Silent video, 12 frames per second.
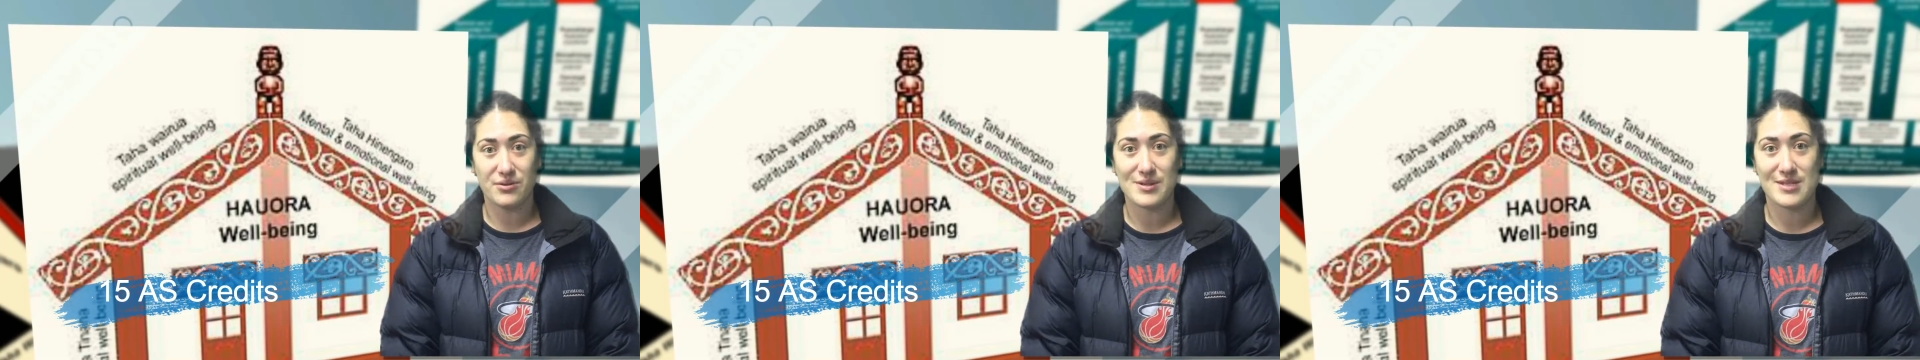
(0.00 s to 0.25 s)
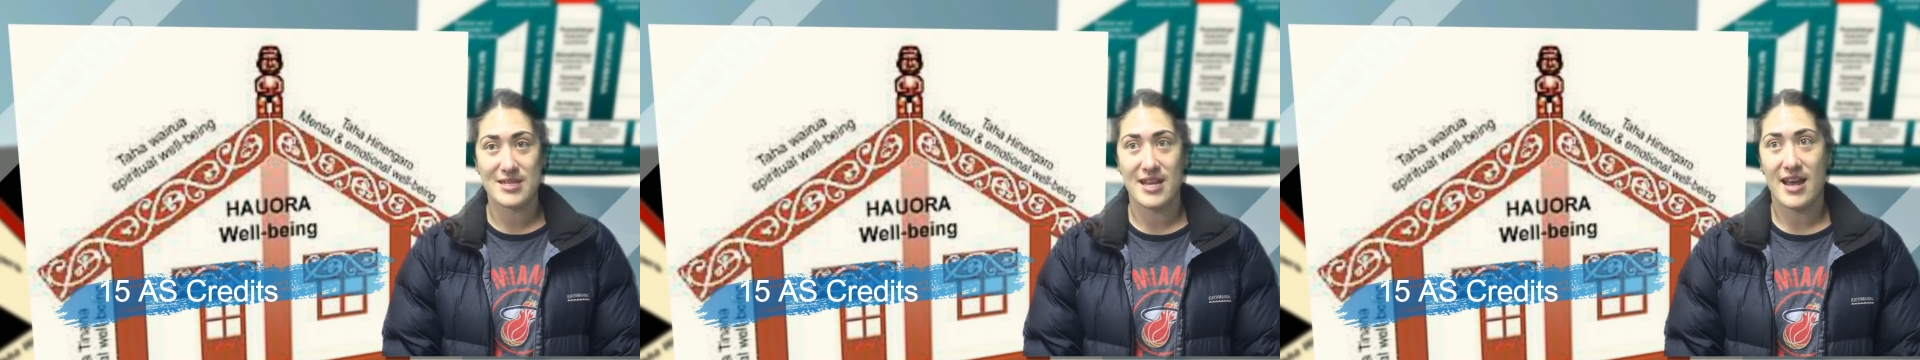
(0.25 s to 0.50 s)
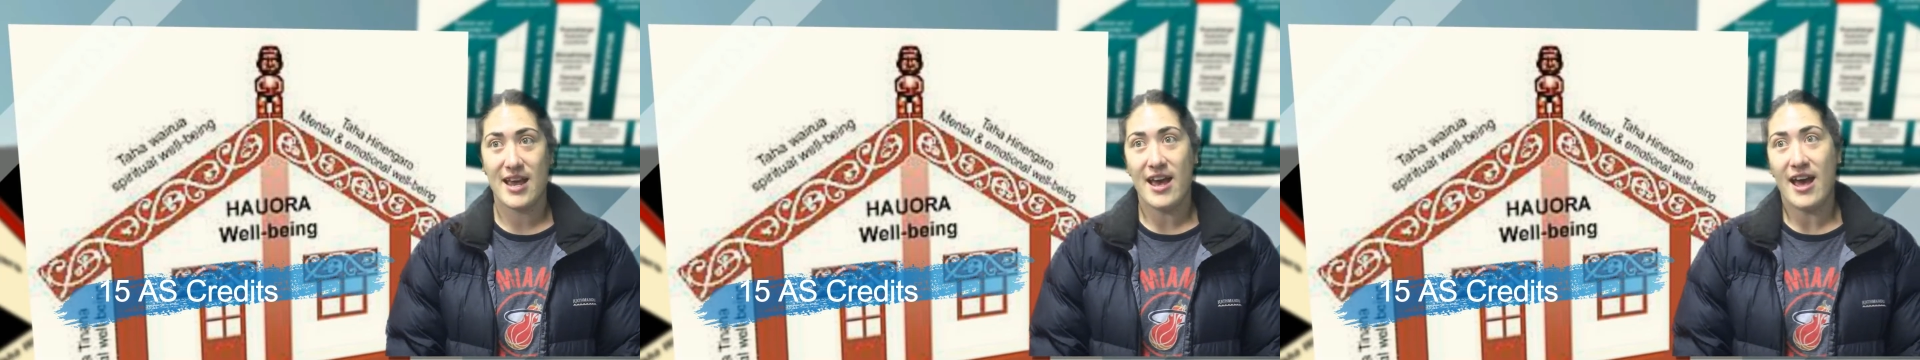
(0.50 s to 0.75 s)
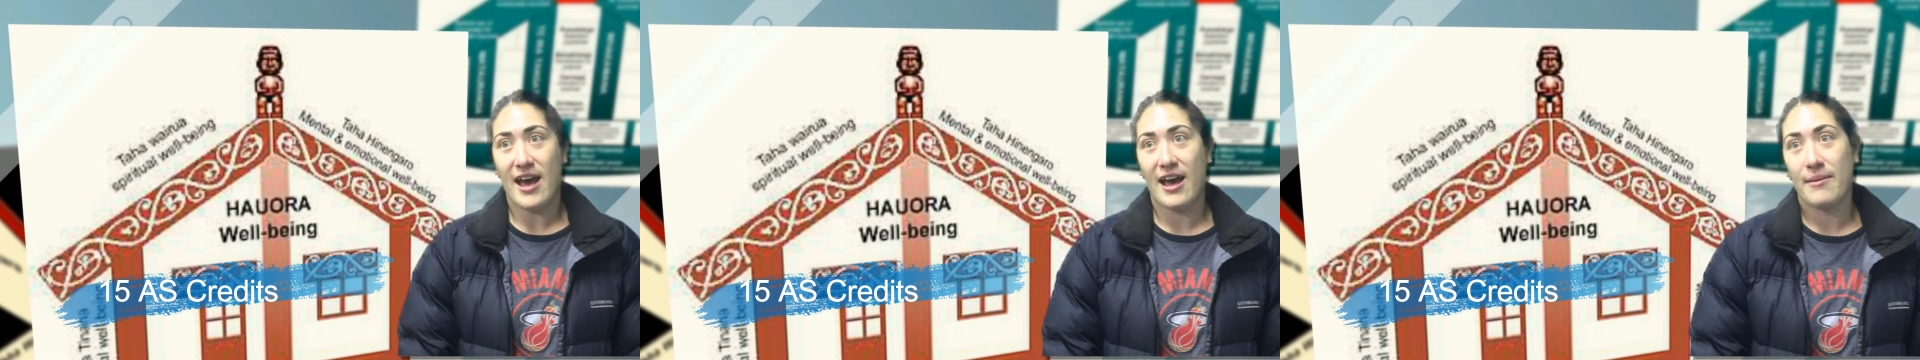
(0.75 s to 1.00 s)
course.
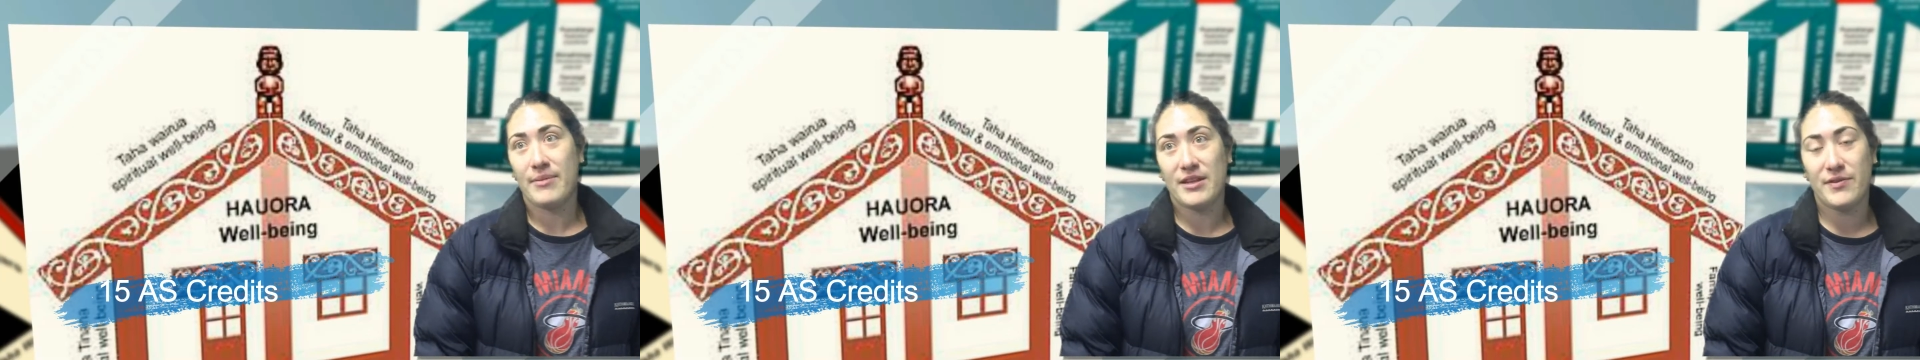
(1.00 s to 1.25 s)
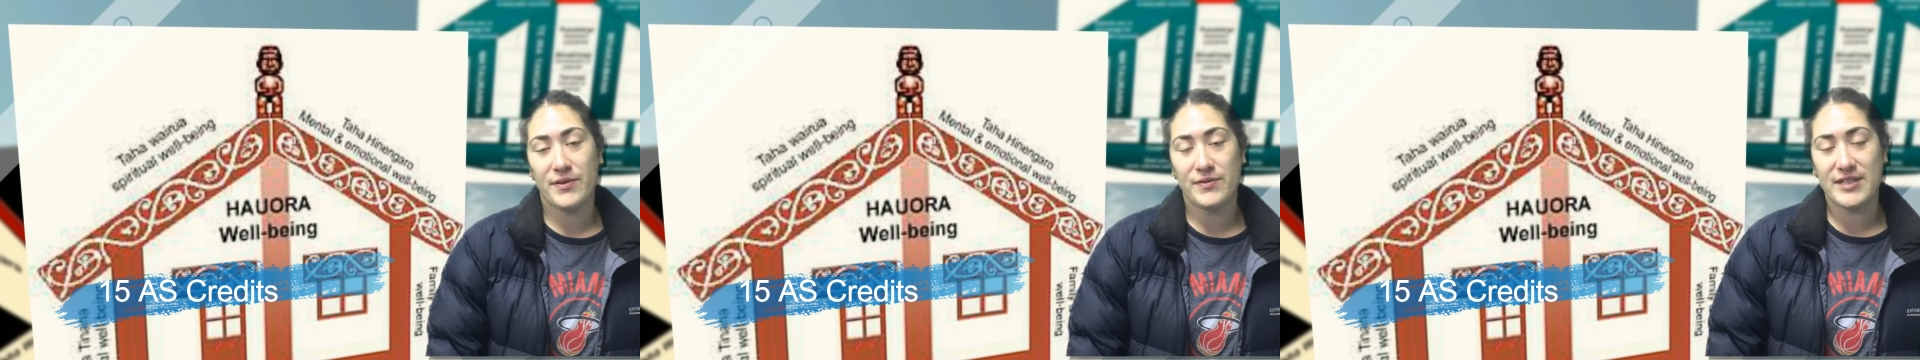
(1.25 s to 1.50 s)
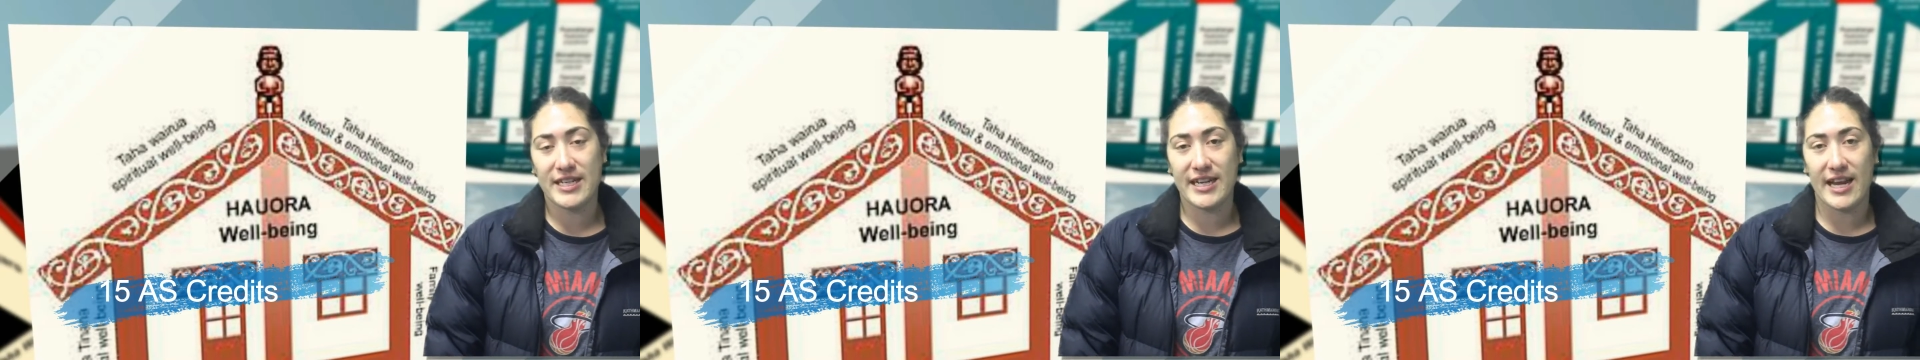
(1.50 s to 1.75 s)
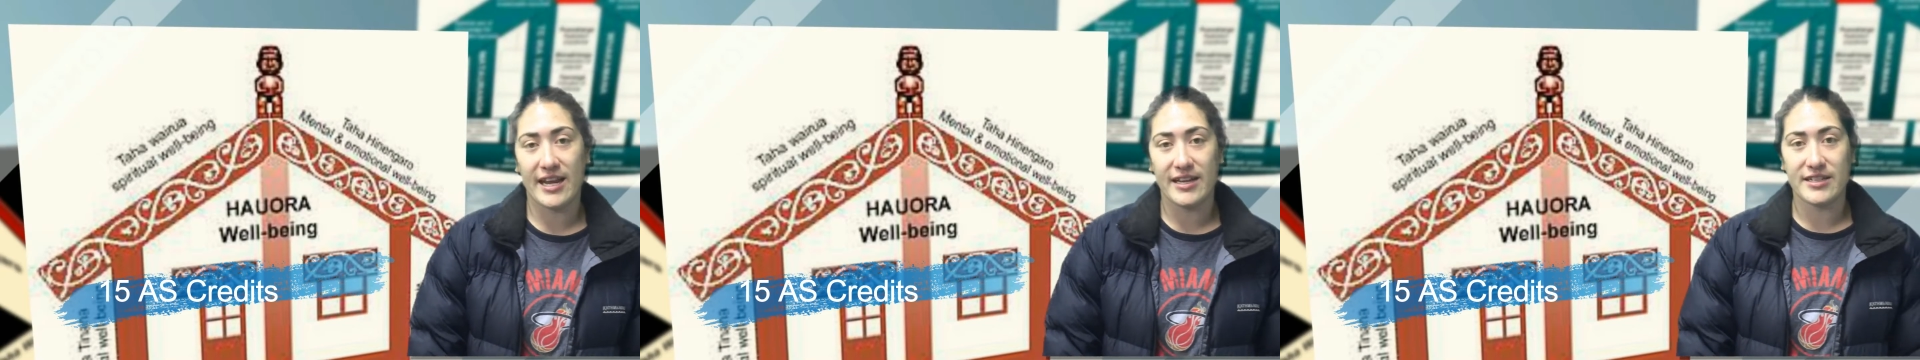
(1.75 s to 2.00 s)
There's
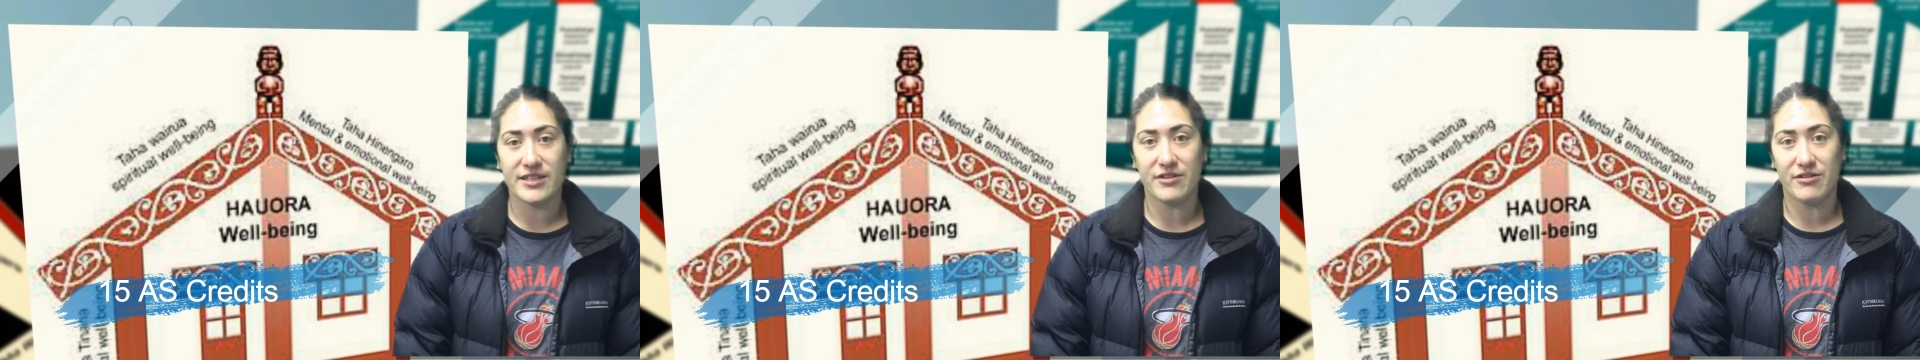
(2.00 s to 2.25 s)
15 AS